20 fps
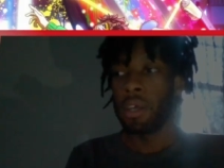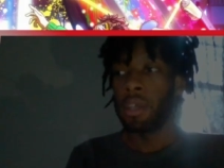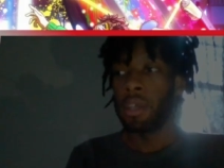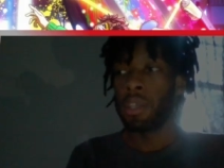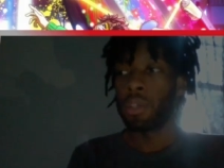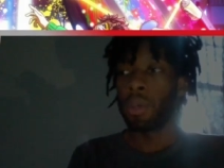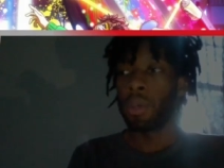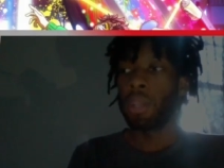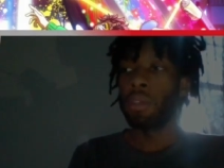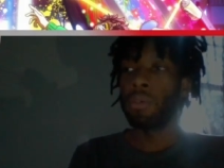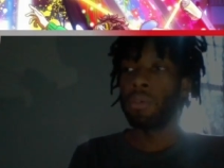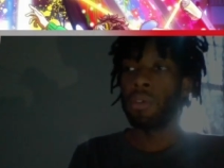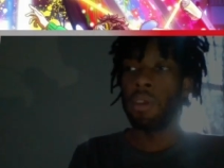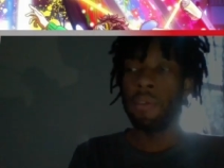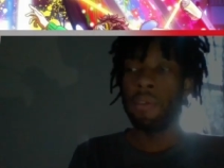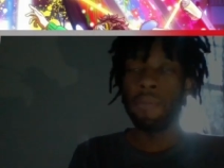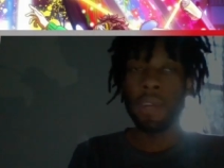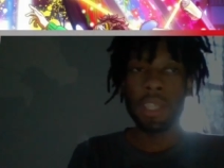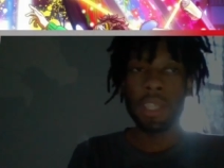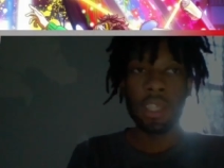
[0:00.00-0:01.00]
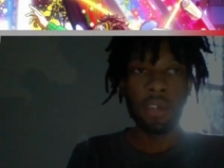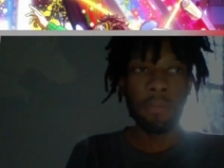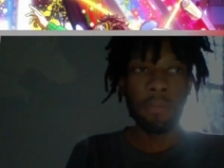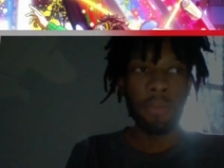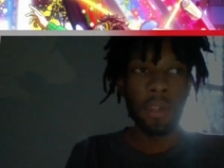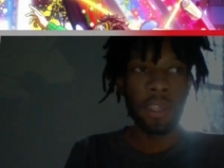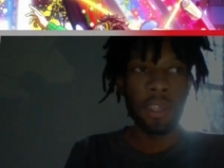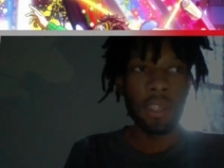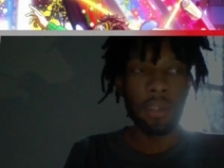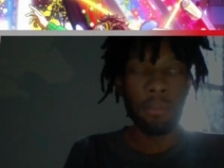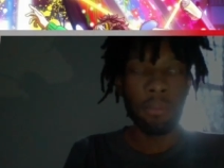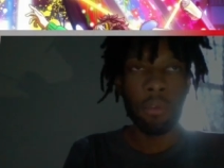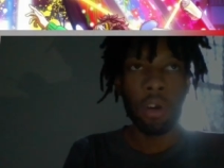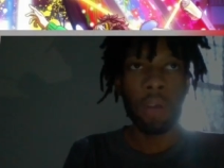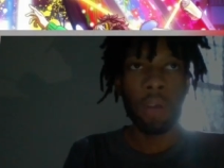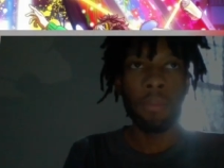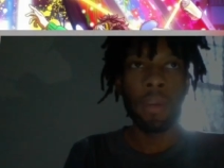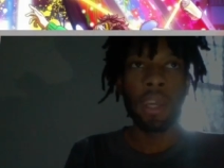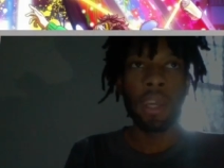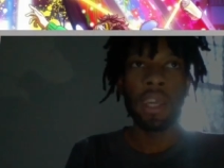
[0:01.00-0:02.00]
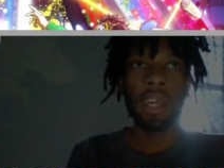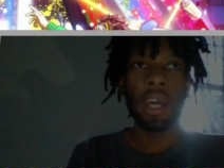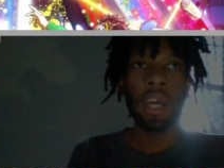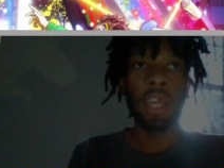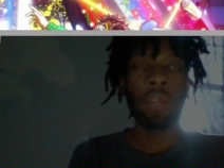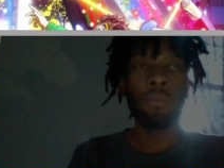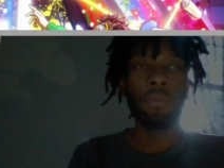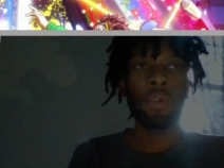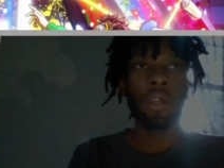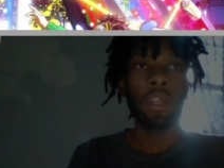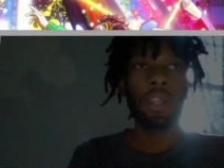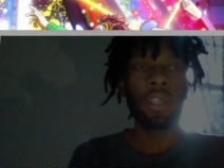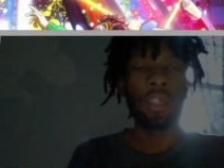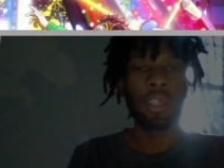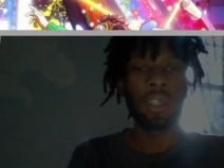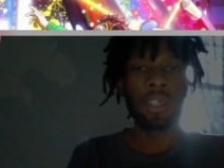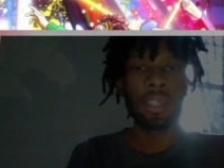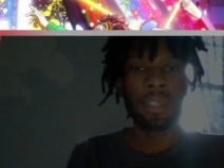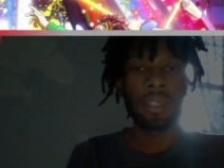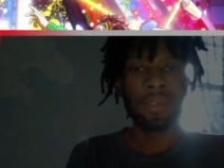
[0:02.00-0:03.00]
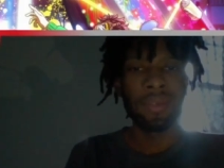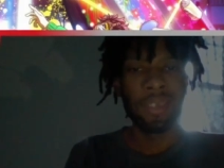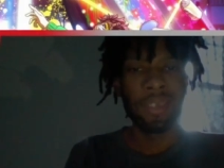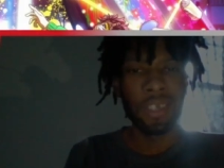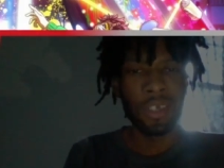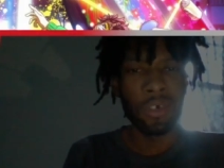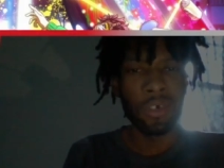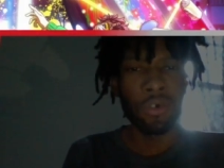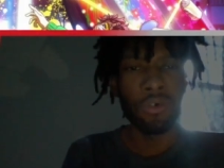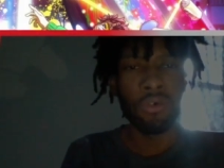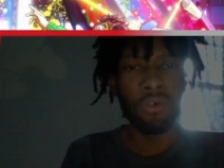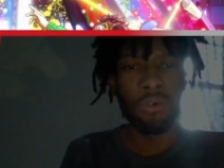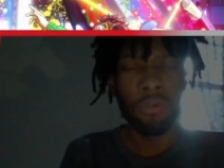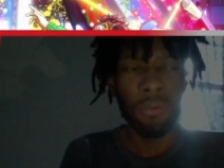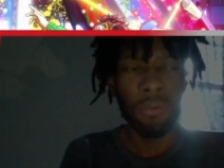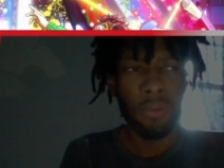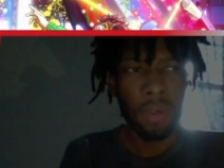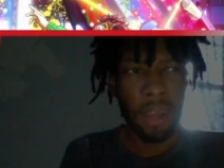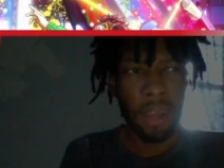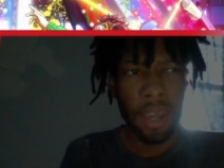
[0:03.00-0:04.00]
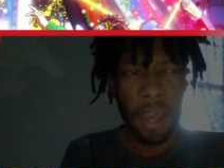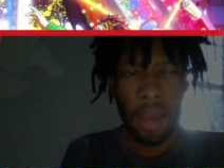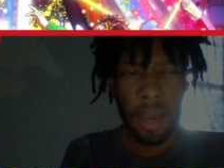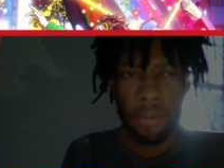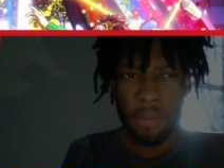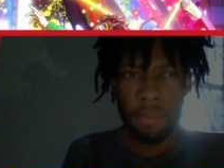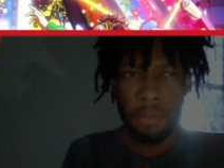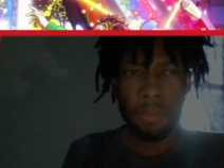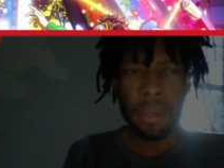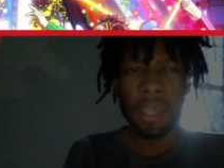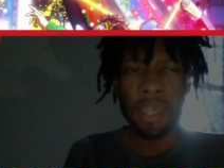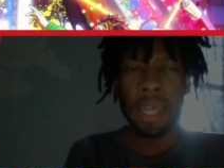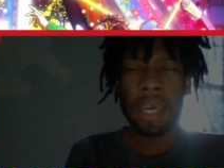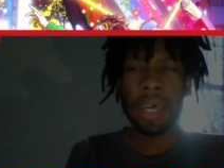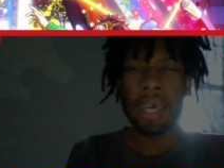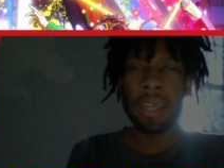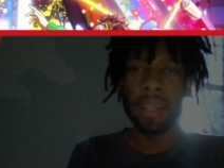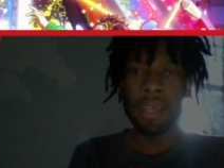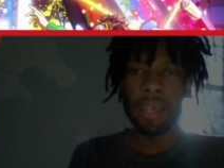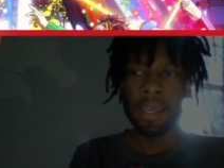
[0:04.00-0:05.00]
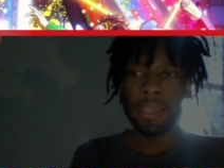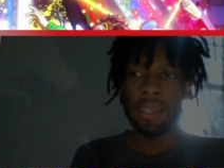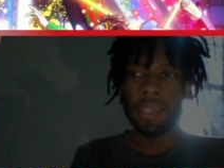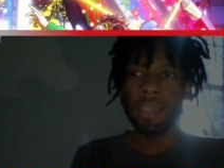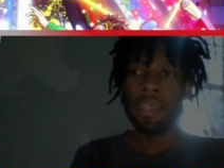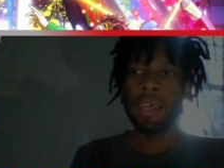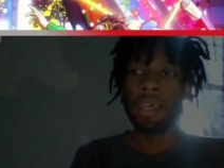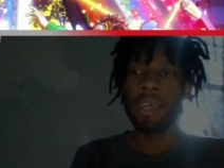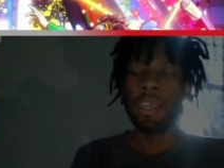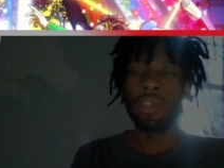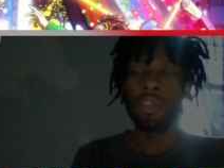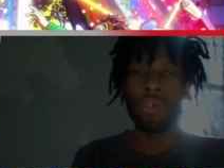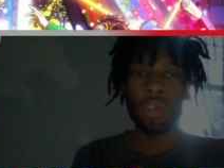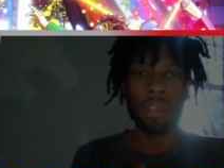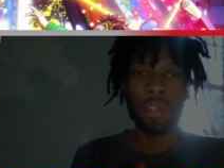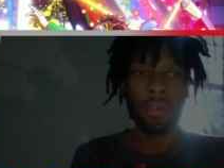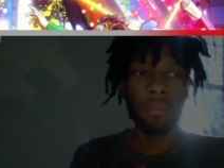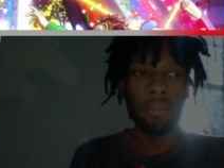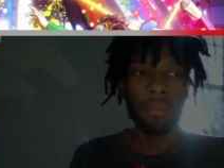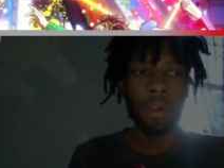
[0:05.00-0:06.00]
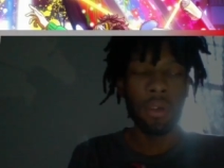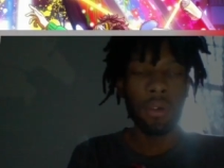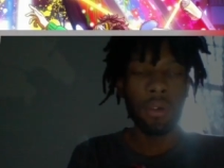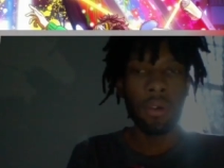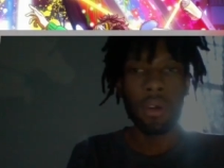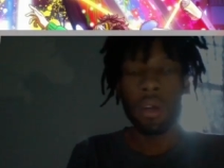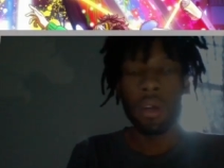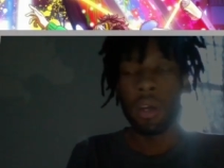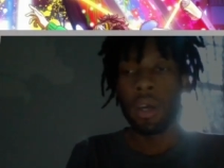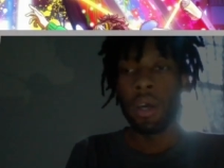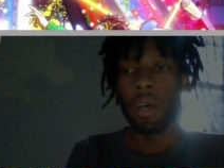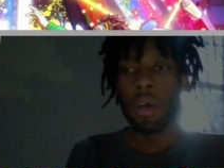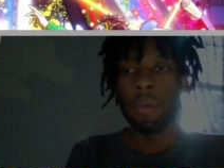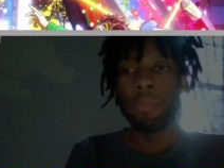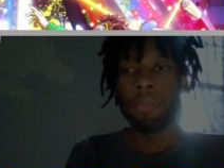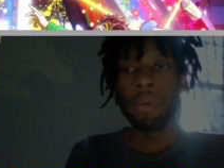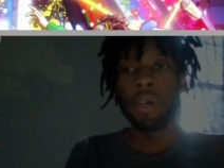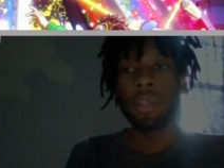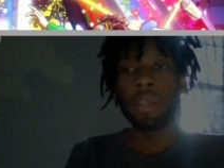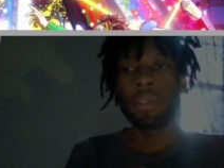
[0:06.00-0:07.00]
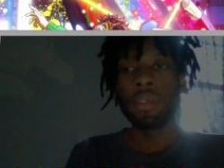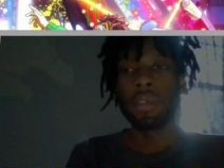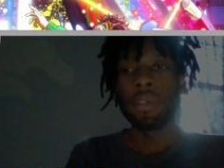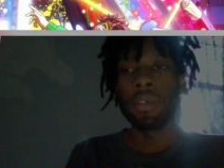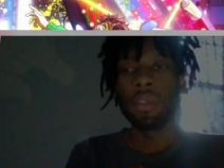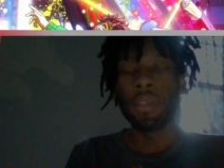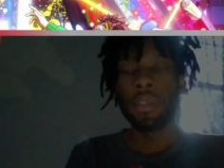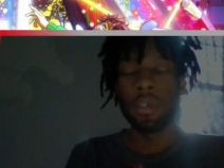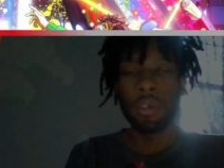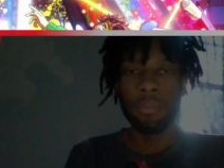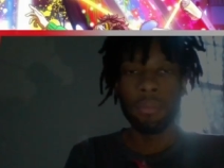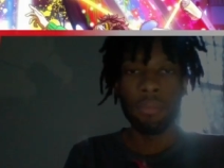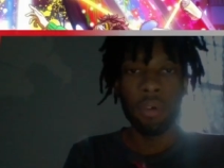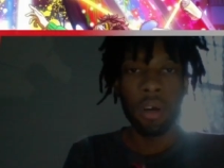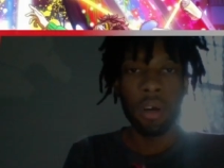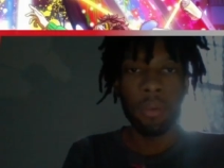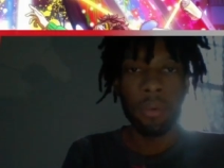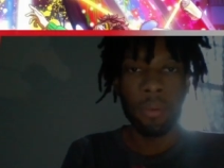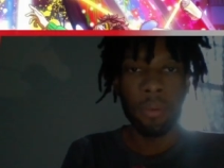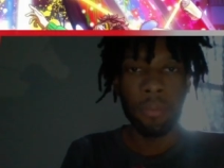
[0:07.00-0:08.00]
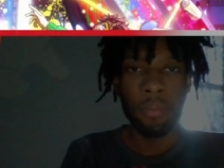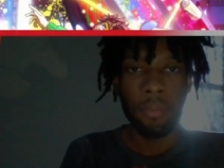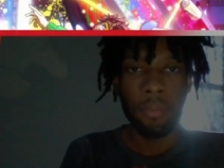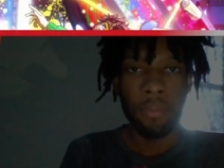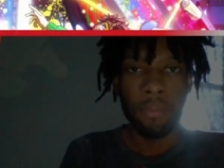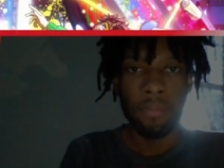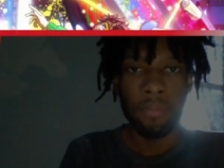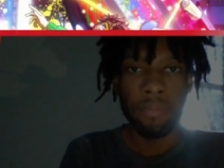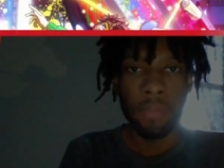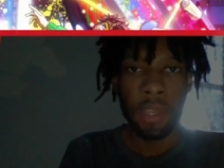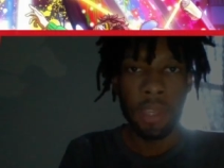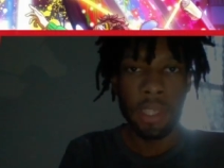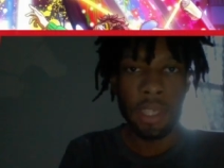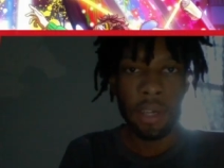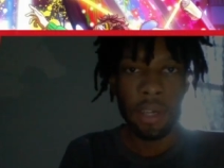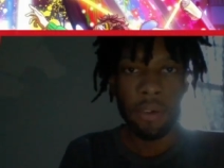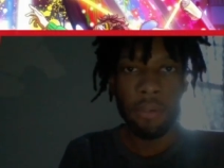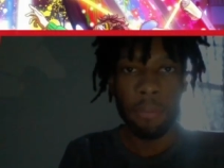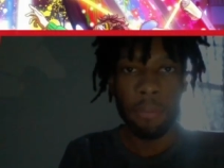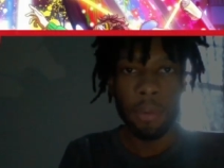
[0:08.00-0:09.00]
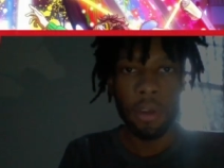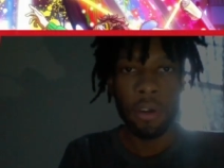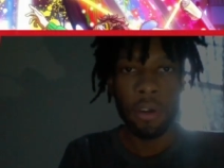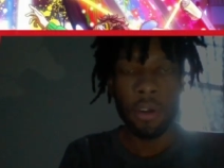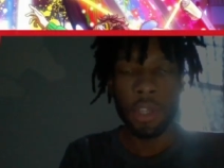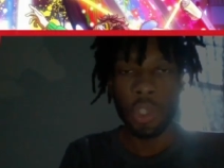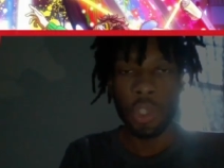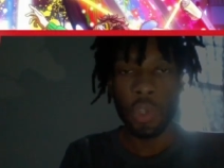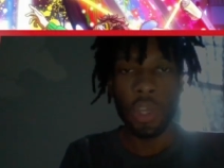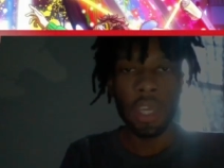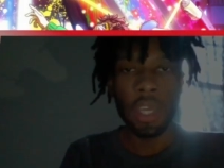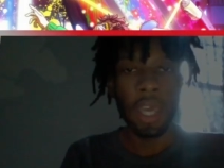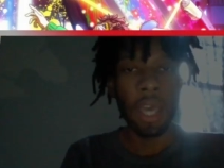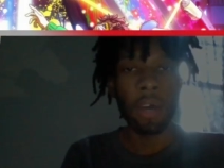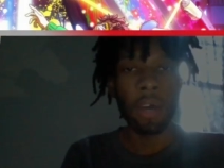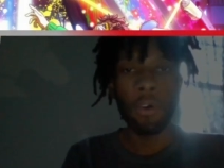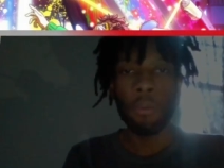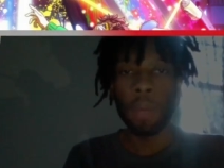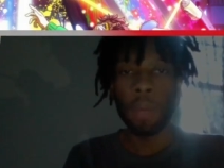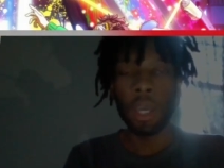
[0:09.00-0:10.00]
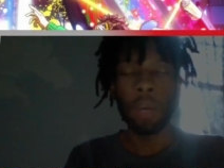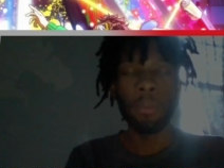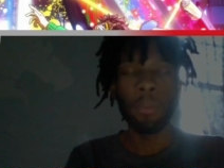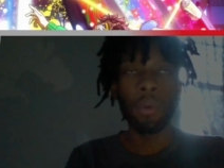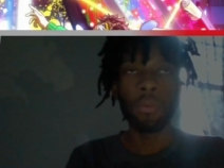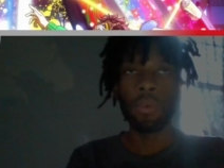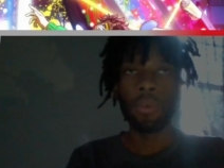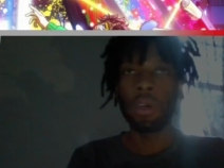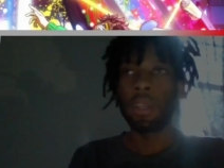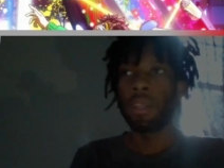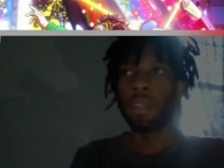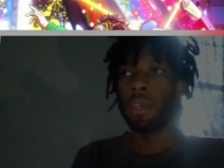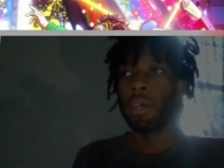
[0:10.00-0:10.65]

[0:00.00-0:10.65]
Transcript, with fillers: So after he fixes up his apartment, he kind of want to just chill, have it be like a lazy day and drink some beer. But there's a problem. He's out of beer, so he gotta go make him a run.